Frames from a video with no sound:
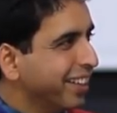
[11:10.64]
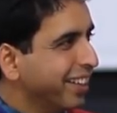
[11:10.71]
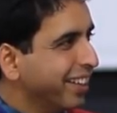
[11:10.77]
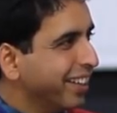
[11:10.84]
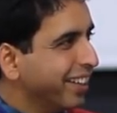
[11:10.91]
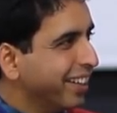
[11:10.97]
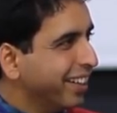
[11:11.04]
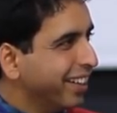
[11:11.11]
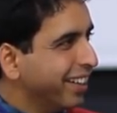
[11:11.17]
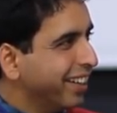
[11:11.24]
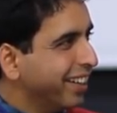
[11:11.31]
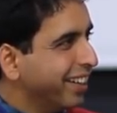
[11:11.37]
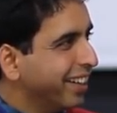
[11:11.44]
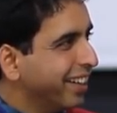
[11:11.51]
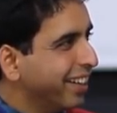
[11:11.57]

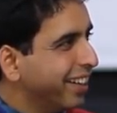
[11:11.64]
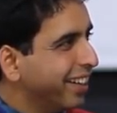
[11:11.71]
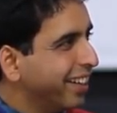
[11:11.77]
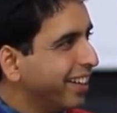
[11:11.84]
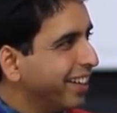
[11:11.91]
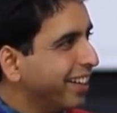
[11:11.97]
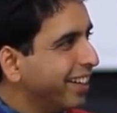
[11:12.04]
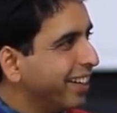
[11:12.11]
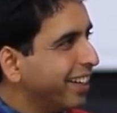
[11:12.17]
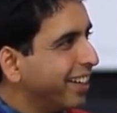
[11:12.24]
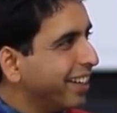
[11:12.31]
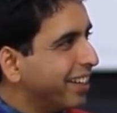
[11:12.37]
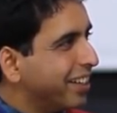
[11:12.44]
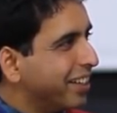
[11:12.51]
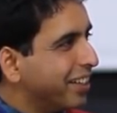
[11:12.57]

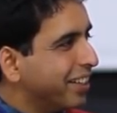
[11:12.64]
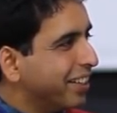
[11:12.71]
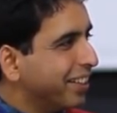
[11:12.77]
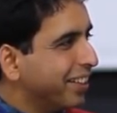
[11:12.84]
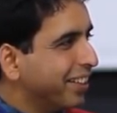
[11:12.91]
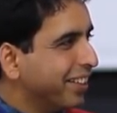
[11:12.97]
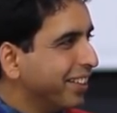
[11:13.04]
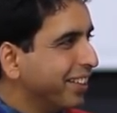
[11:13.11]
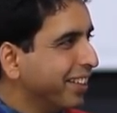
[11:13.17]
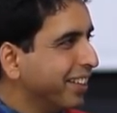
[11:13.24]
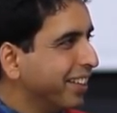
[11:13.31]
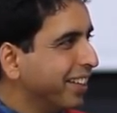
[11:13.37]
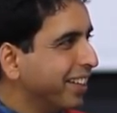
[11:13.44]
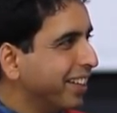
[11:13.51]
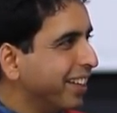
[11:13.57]

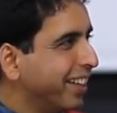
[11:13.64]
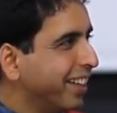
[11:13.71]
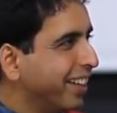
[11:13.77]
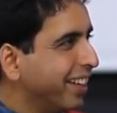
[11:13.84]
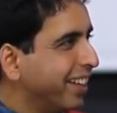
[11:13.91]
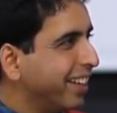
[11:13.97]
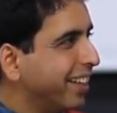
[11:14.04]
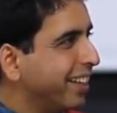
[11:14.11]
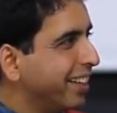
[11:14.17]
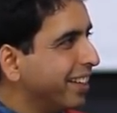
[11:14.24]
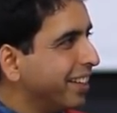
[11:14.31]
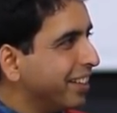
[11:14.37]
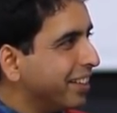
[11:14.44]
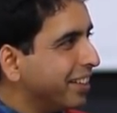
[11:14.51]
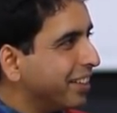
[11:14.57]

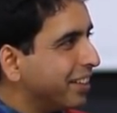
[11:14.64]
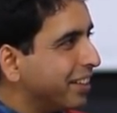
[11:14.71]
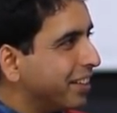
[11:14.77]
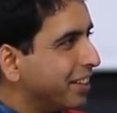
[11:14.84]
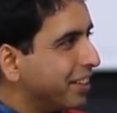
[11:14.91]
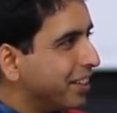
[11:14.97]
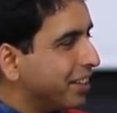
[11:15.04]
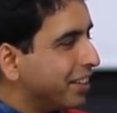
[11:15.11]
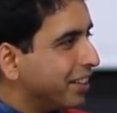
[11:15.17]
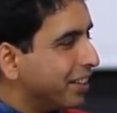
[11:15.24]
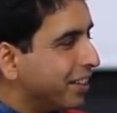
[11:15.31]
This person isn't speaking.